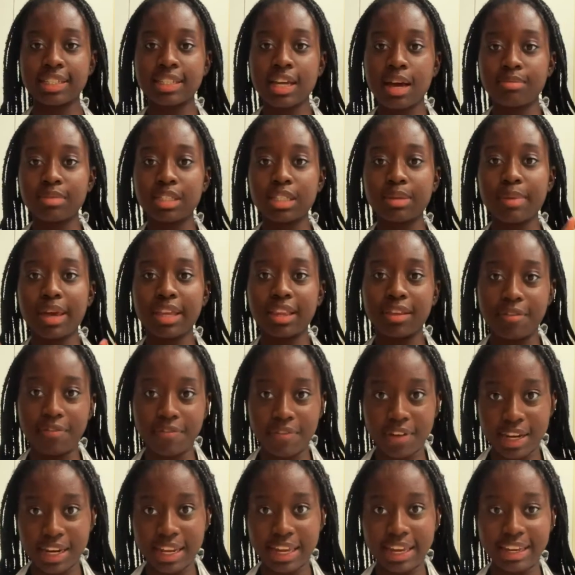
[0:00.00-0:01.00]
time to make the
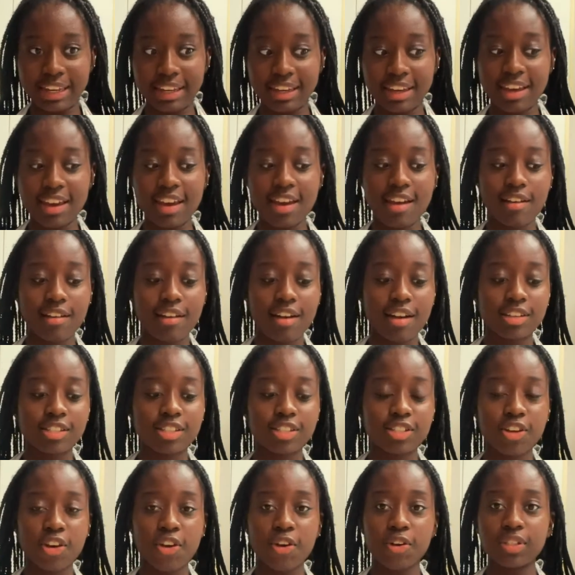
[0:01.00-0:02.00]
filling.
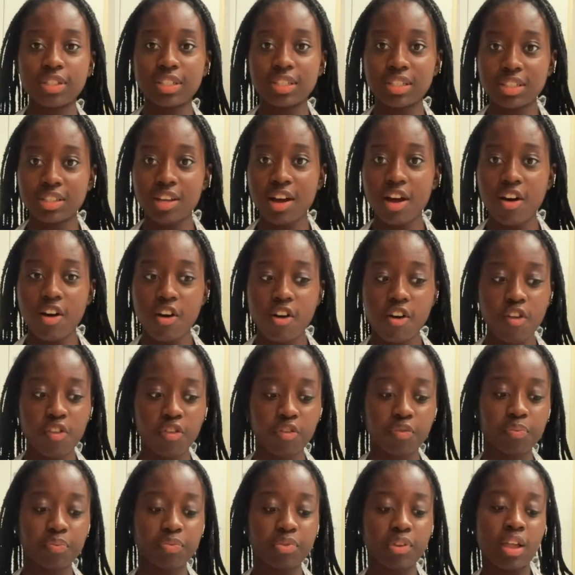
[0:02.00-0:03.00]
So to start
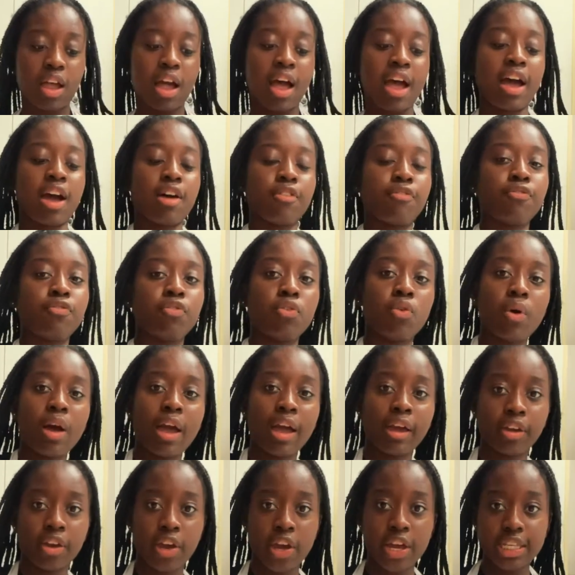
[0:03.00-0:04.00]
off, I have 4
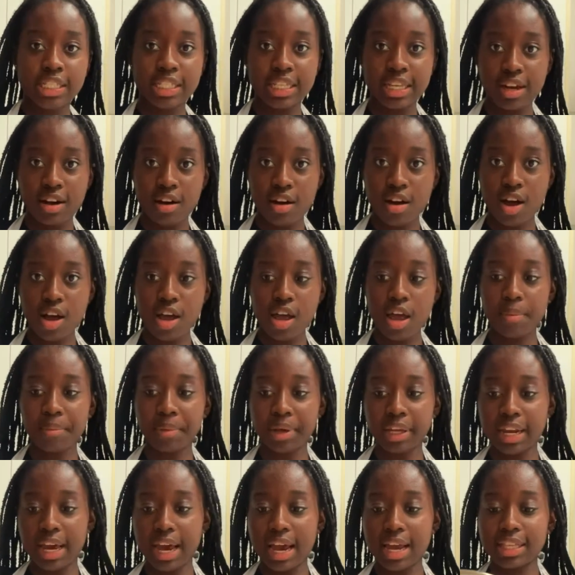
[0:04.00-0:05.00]
egg yolks here. I'm
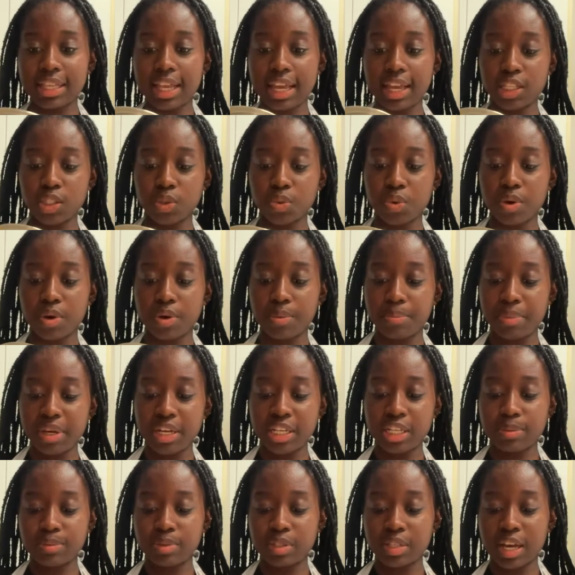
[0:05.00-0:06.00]
going to add that into a
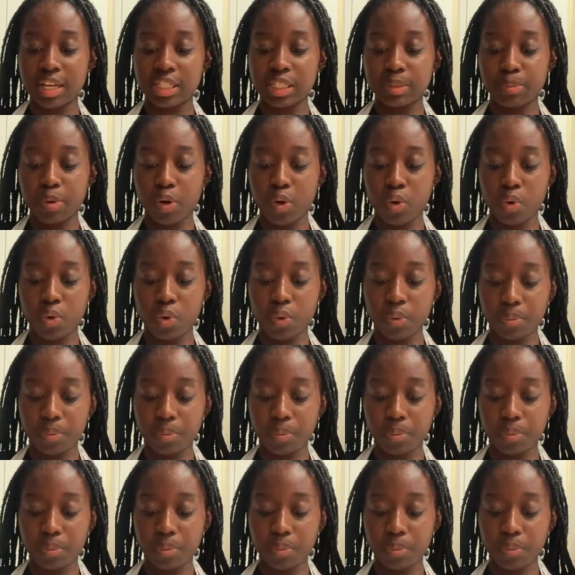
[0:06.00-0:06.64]
medium-sized bowl.